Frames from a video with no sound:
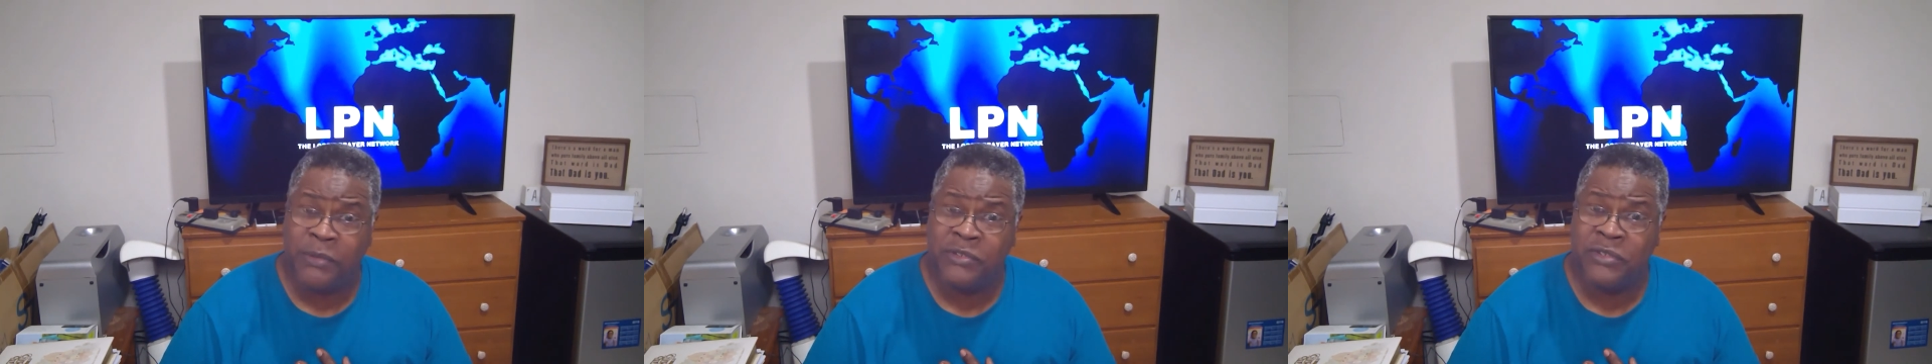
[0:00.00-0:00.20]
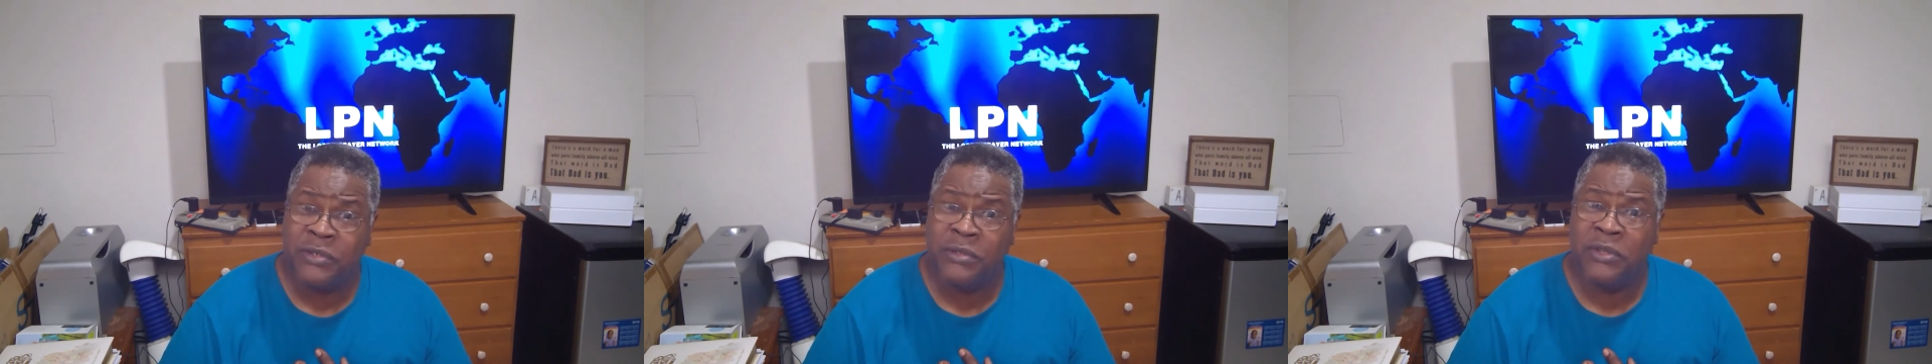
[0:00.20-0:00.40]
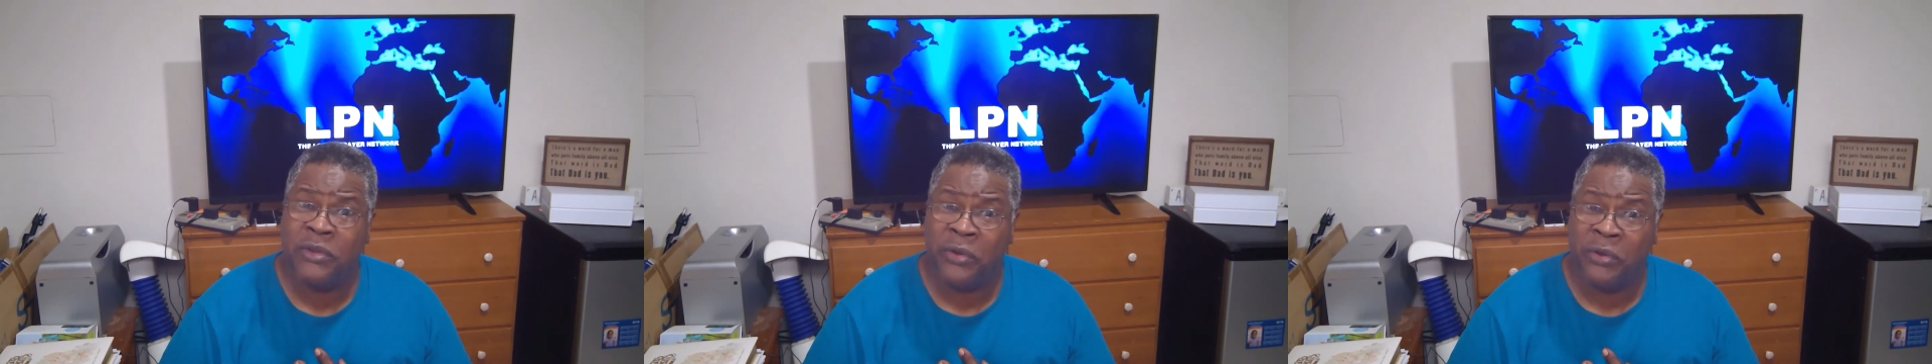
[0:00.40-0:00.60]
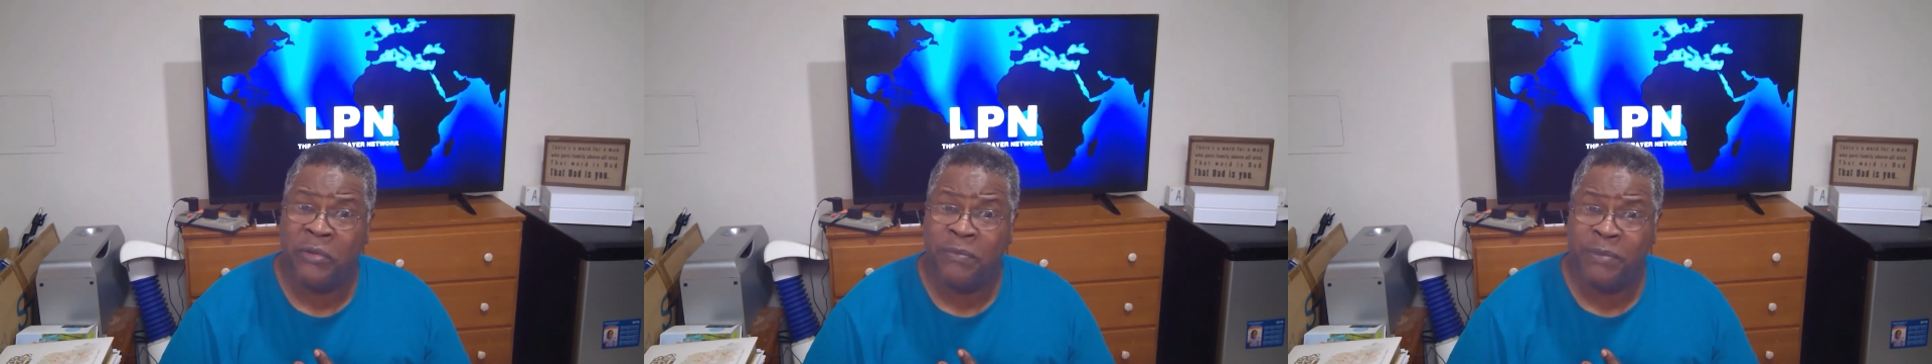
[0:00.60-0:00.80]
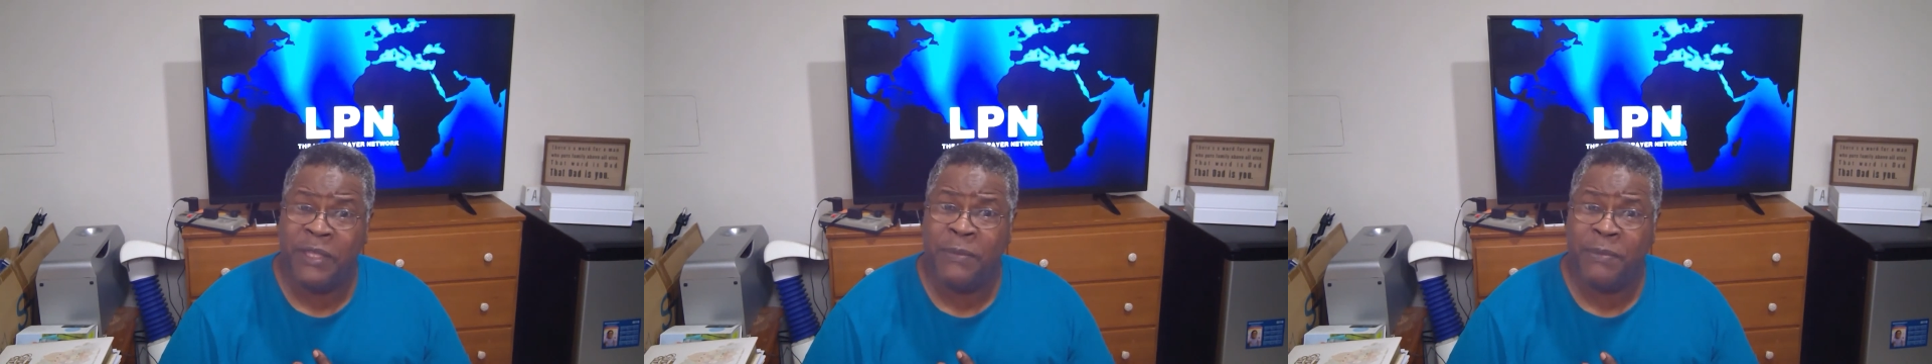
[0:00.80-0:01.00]
to hurt
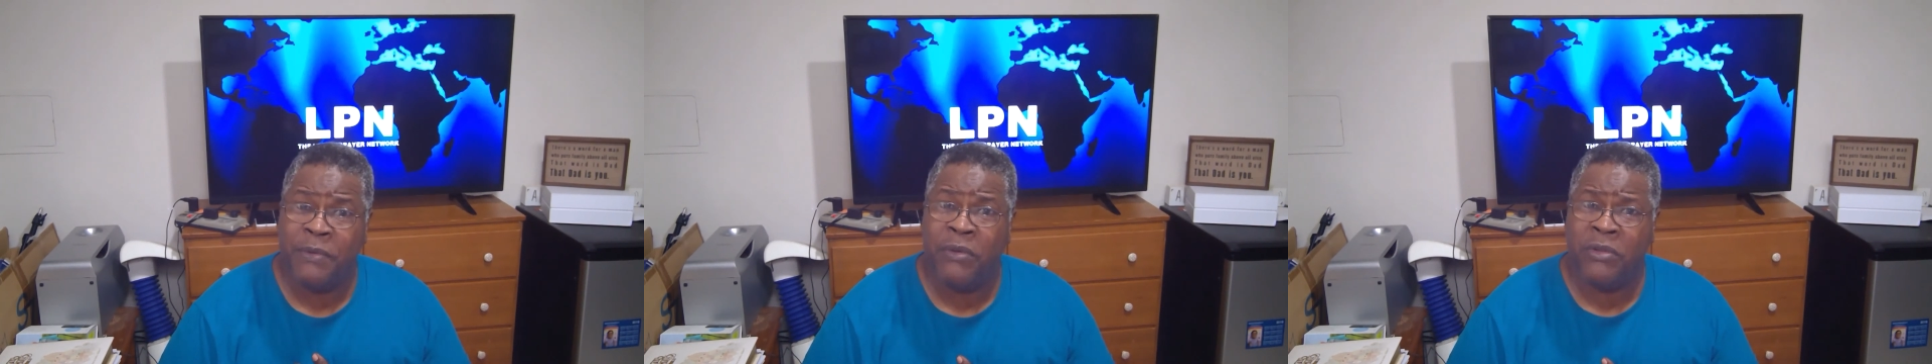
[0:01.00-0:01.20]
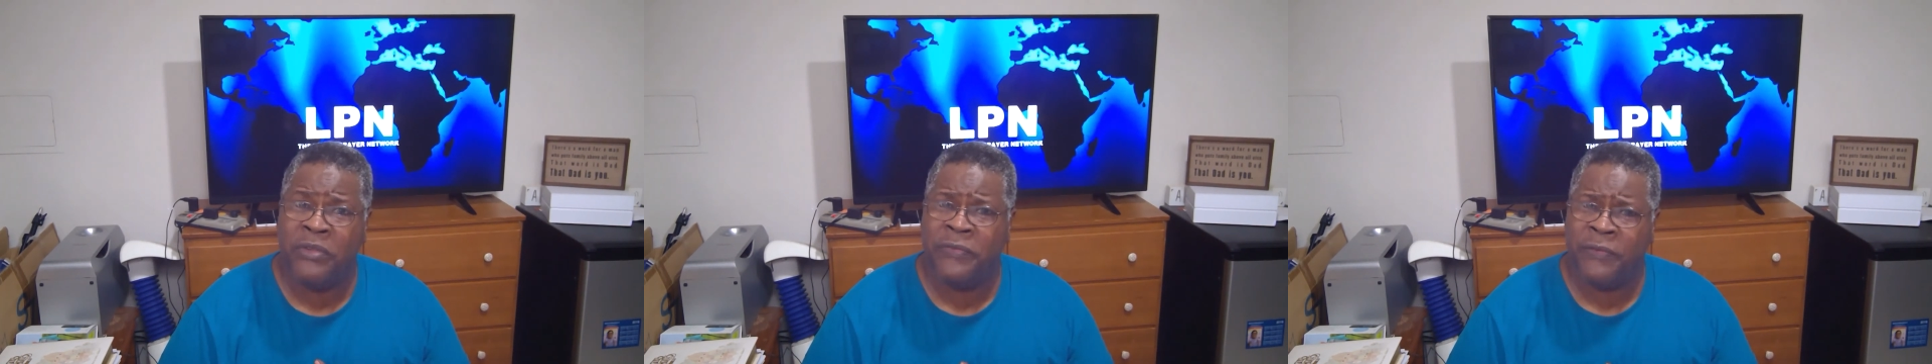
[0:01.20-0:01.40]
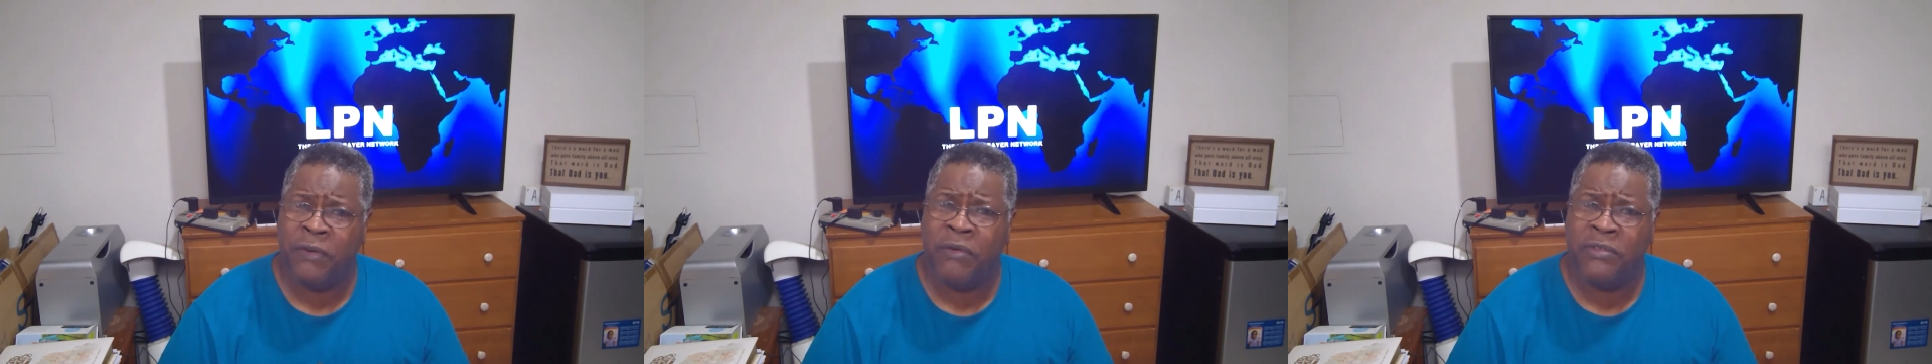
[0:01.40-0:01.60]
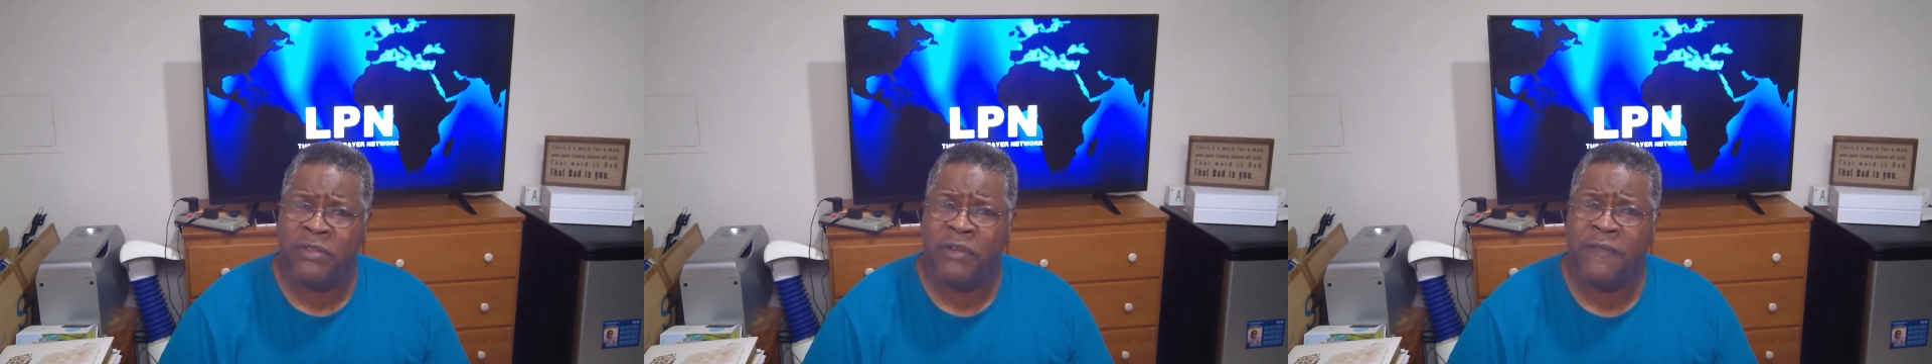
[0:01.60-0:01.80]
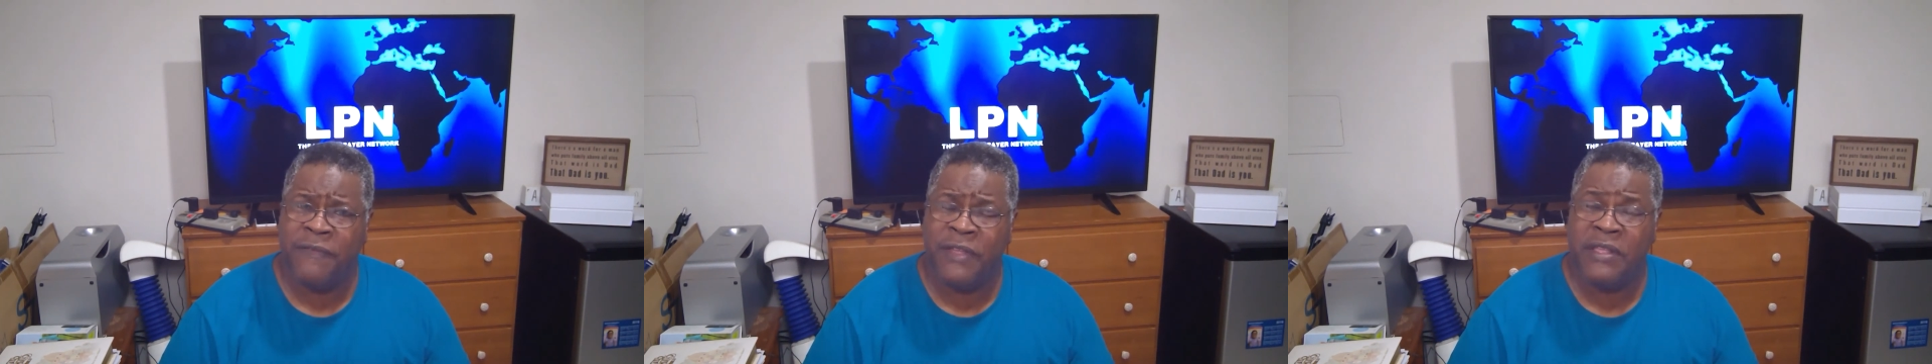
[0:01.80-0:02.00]
people or to
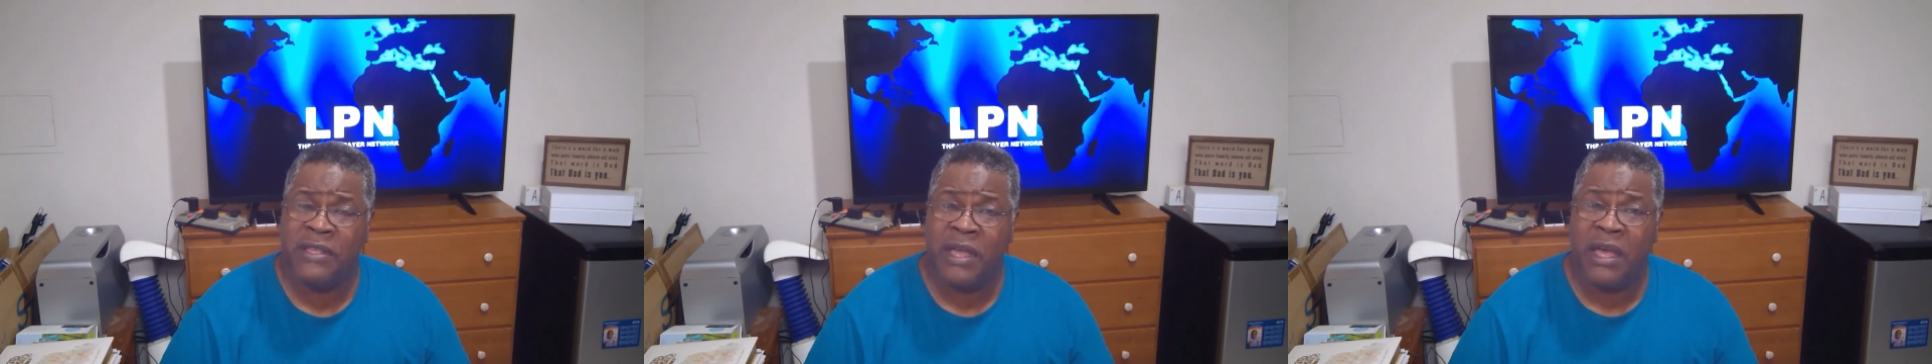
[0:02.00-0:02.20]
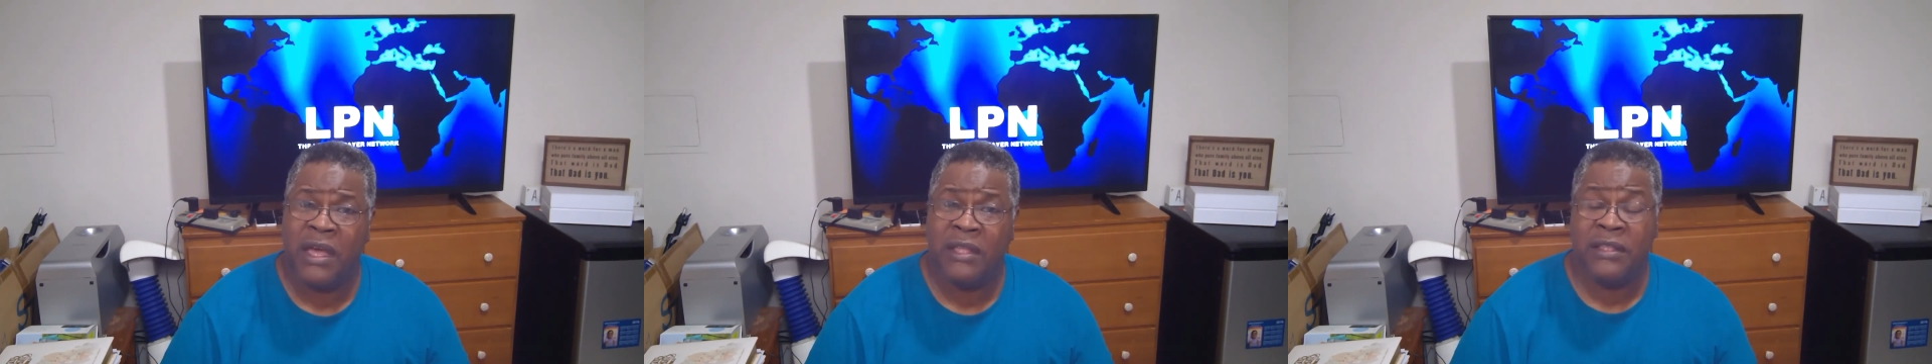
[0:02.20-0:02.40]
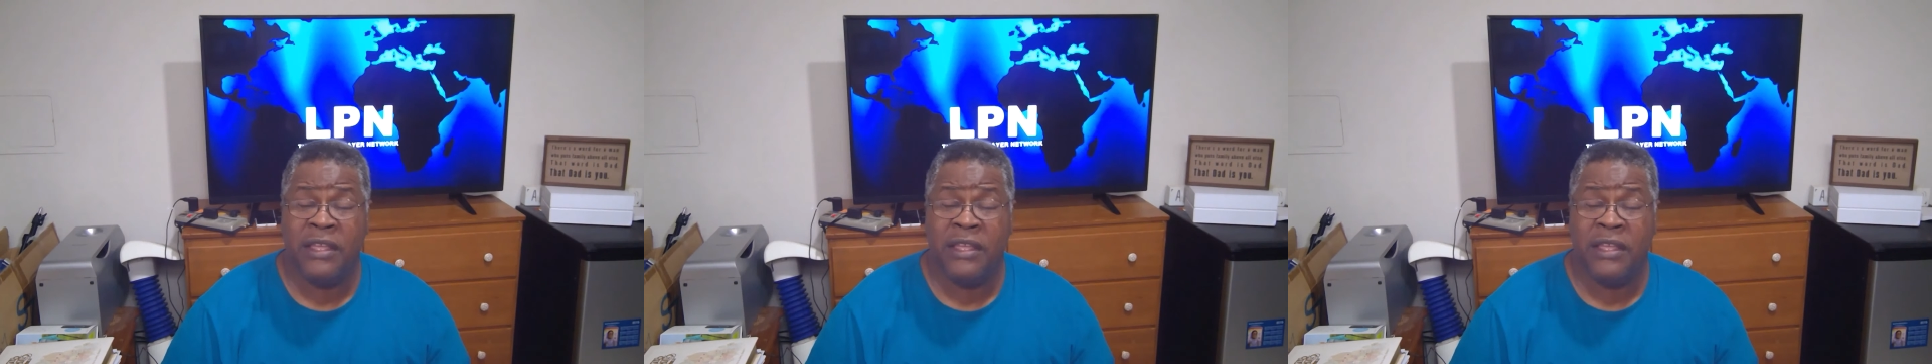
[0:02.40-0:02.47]
offend God.